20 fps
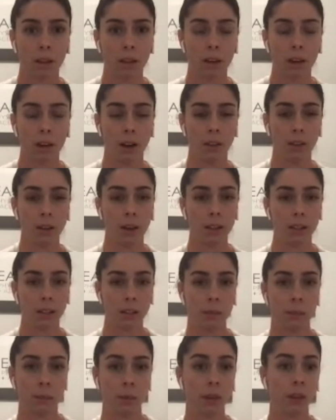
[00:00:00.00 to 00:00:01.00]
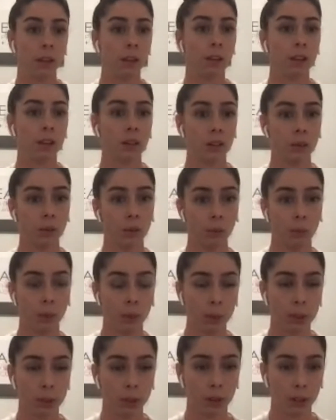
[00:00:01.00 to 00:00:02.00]
And that's something, when
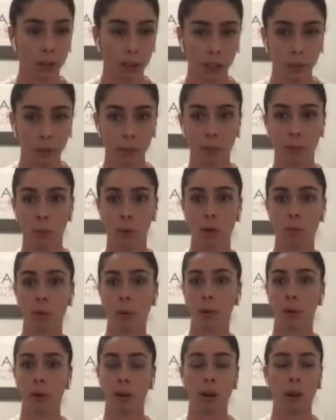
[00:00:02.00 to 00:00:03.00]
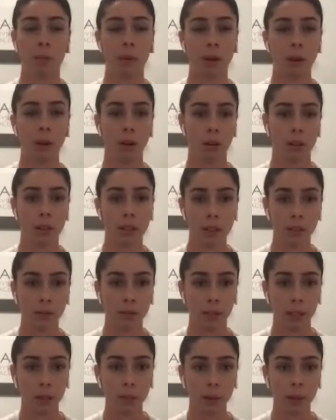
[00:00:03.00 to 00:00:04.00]
we talk a little bit more about our common causes of
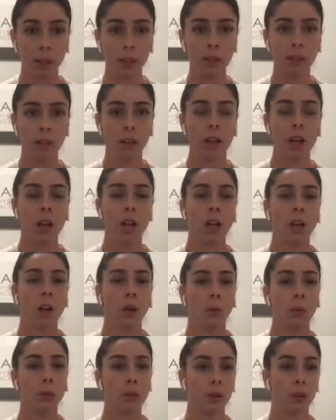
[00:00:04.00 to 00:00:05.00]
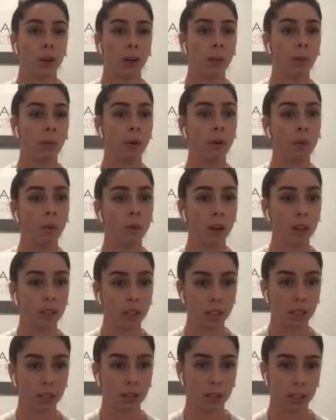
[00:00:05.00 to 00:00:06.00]
knee pain, we'll talk about
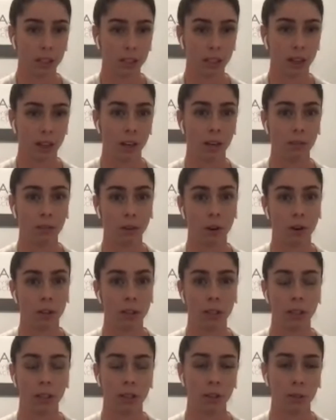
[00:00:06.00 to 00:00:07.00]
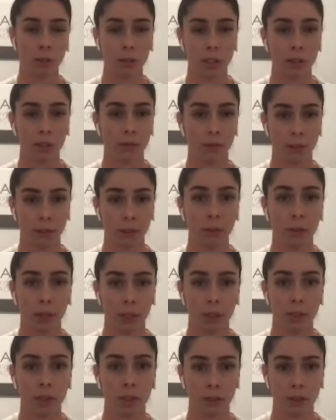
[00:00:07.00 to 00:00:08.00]
what is kind of causing in those different
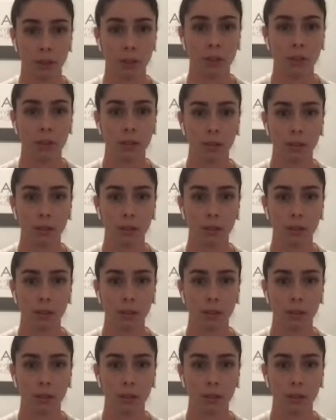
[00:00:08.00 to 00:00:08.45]
locations.